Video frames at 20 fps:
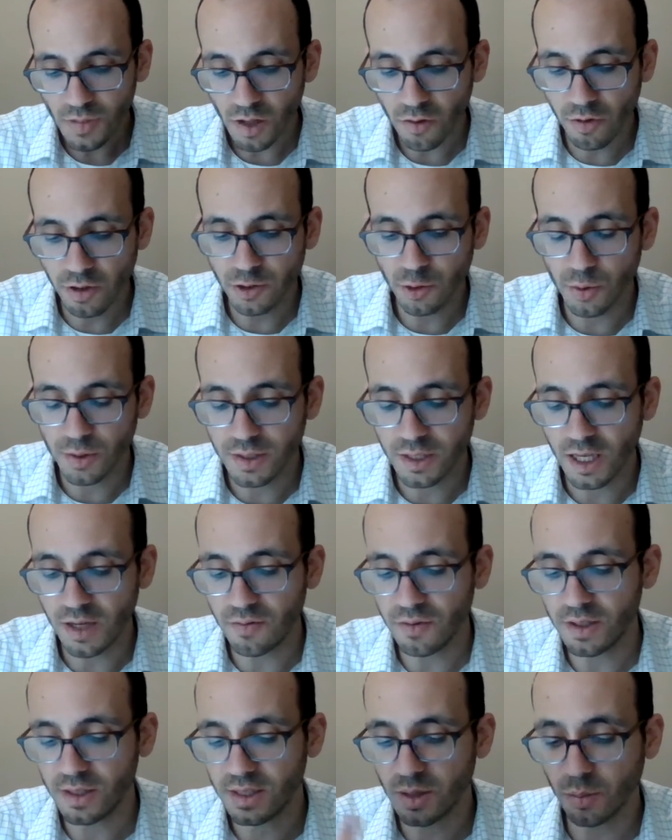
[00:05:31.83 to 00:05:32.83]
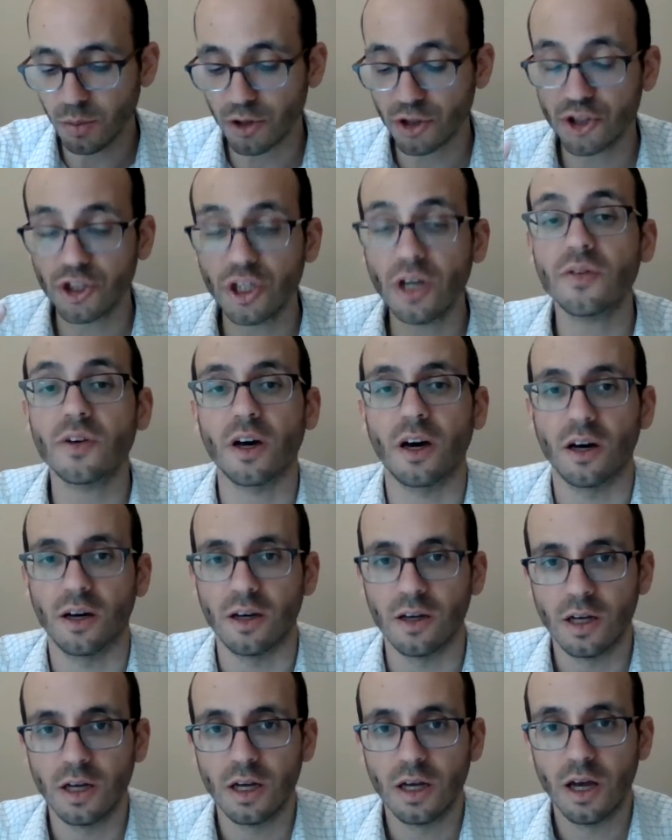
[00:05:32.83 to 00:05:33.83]
Right. so we see even a simple shevcha,
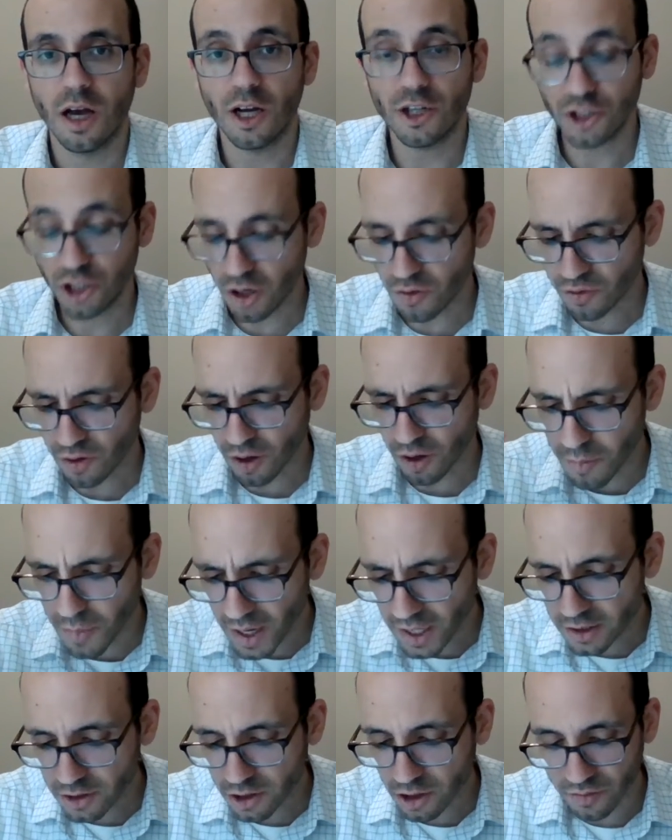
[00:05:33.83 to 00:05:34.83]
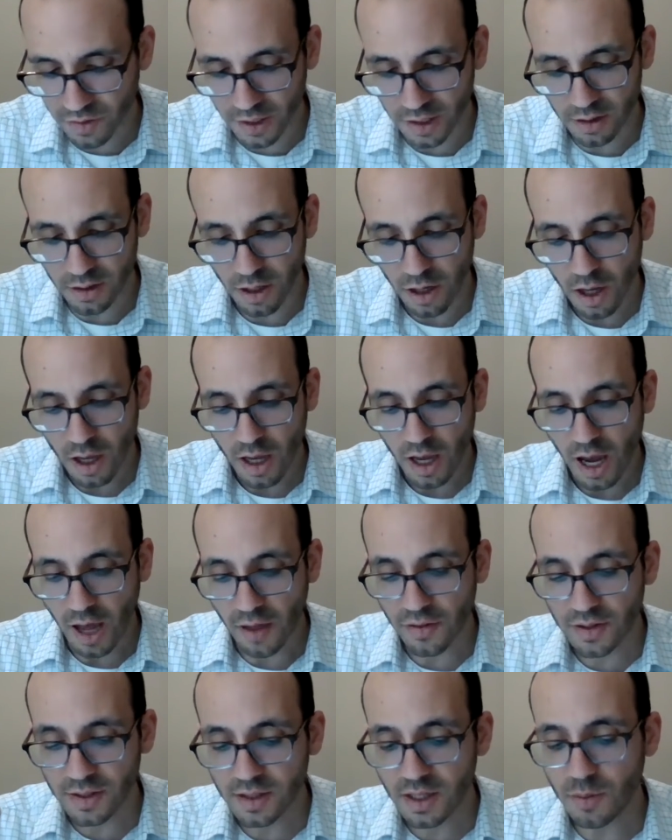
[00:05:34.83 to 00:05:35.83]
a shevcha maidservant
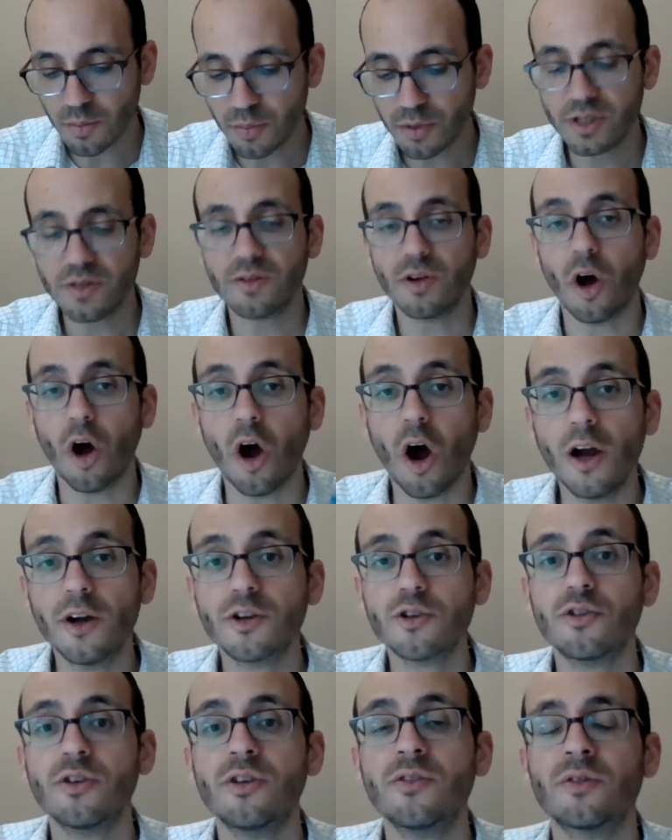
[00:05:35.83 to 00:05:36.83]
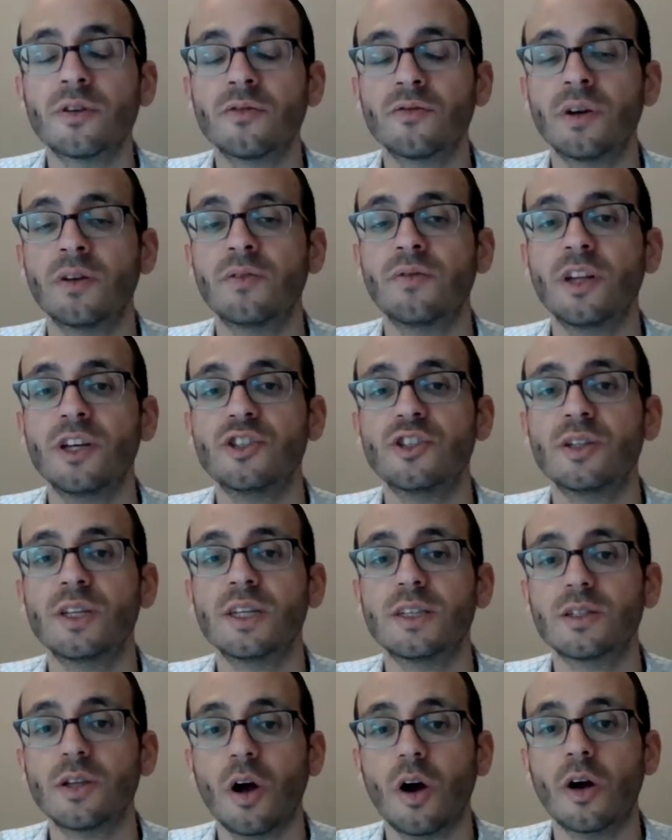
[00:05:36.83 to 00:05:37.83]
at the sea perceived a higher degree of revelation. They
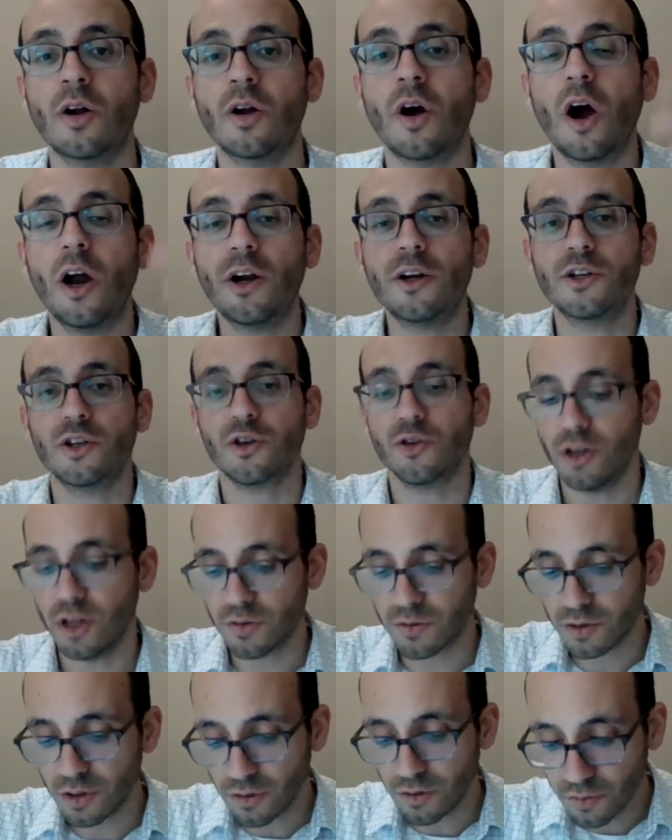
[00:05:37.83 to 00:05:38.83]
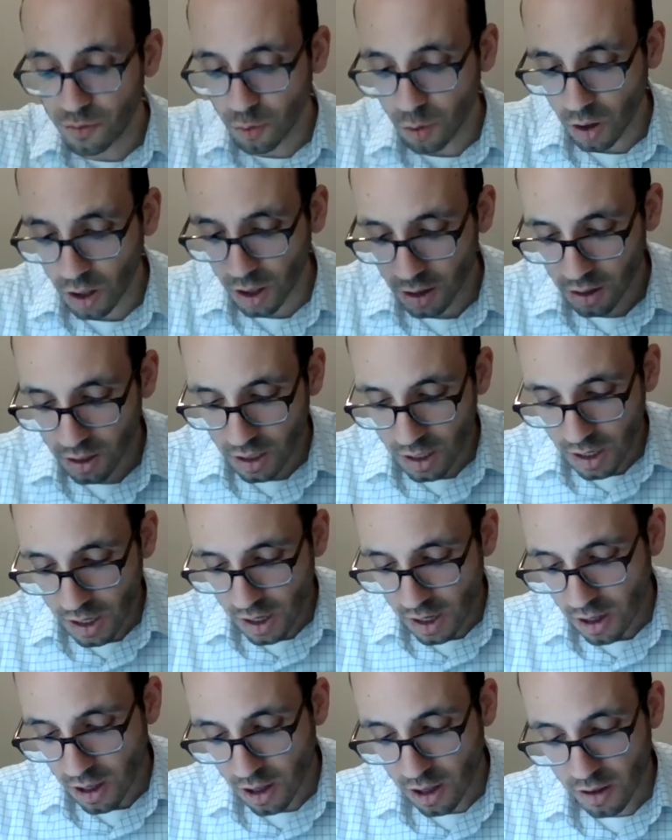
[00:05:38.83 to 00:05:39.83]
saw a higher degree of nevuah
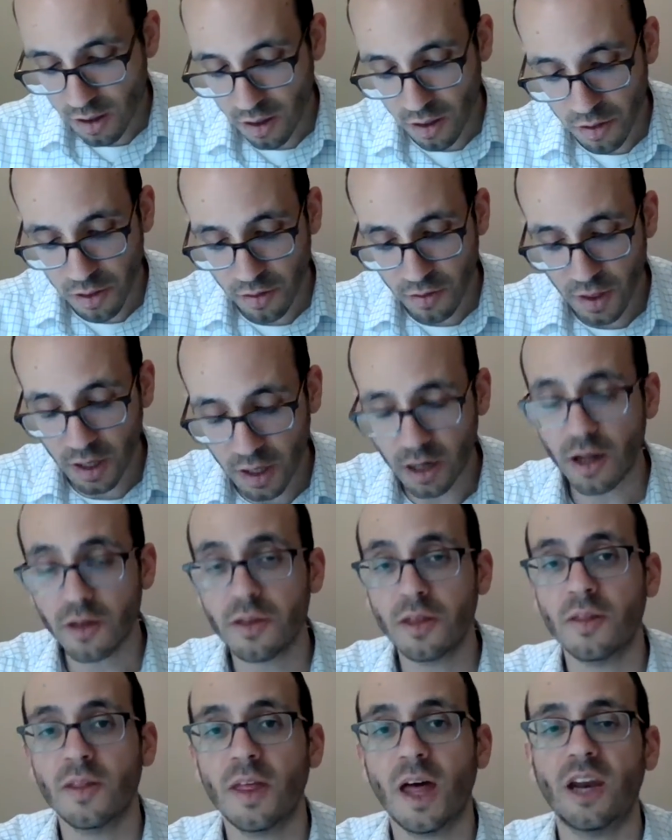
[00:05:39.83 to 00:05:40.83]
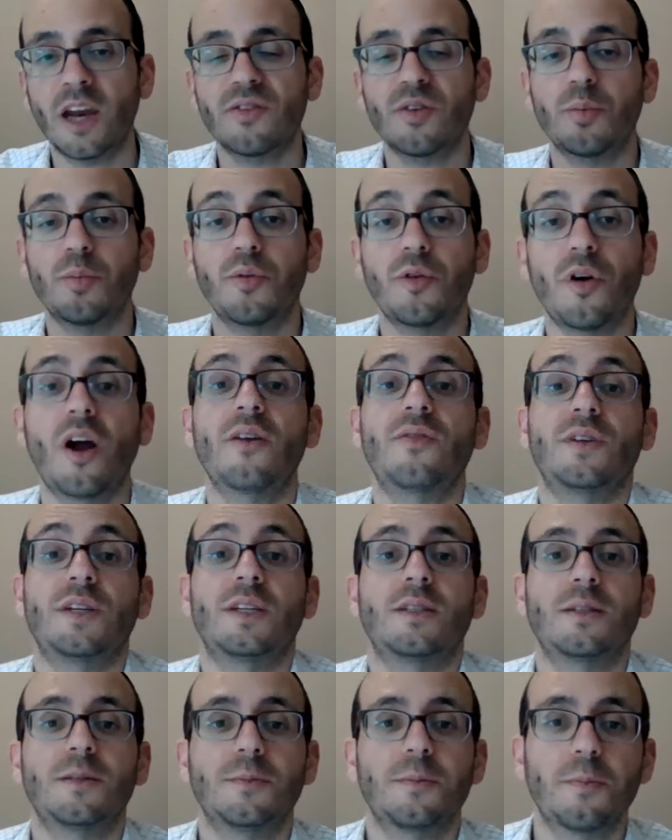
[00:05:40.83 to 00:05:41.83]
uh, than, uh, than that of a
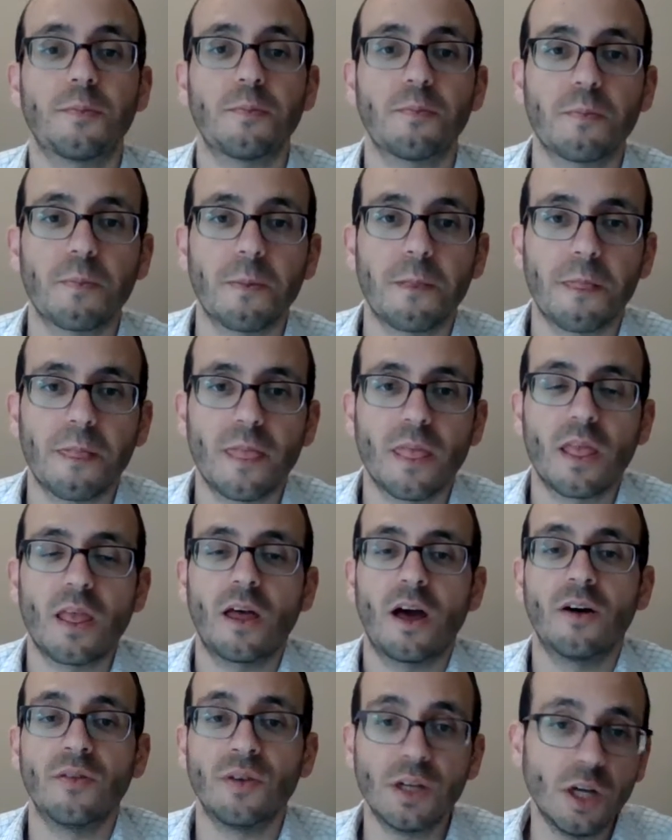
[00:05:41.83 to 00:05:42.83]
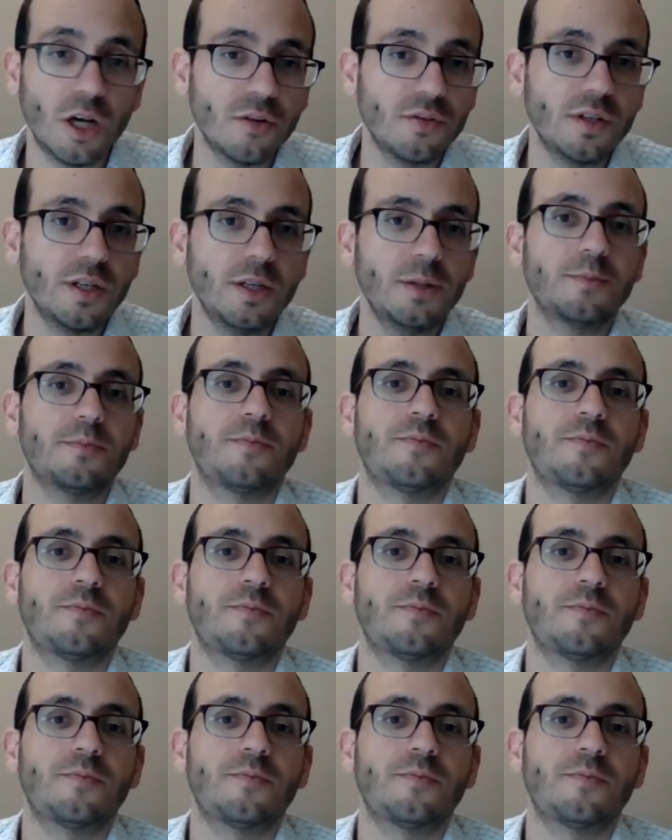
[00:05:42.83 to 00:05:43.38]
prophet. Of a navi,